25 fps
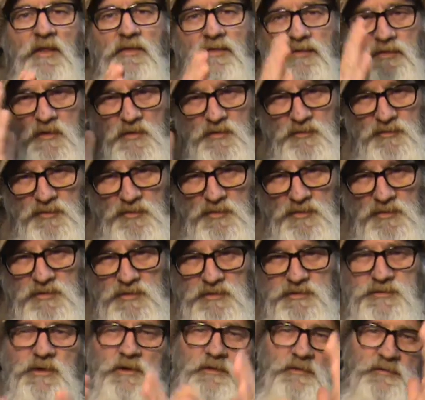There's
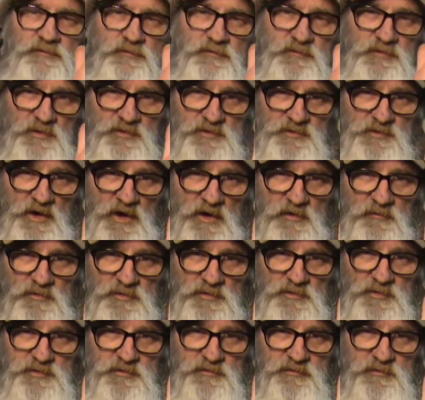rules, there's not
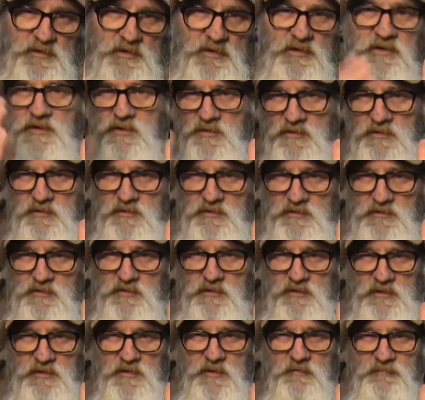rules for this.
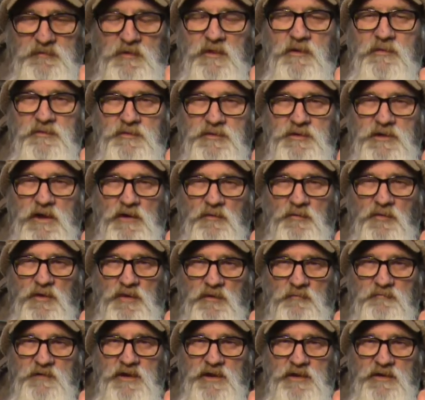If you understand where
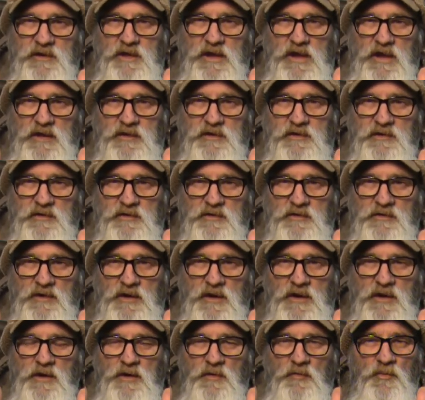I'm getting at here,
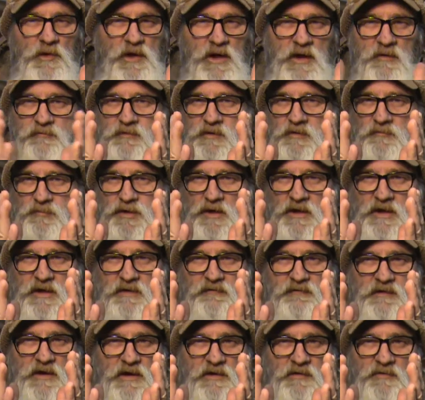whenever you play
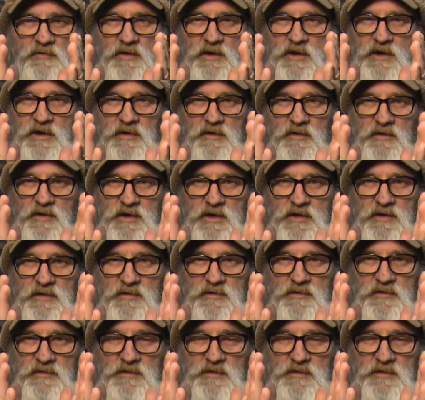in that gray area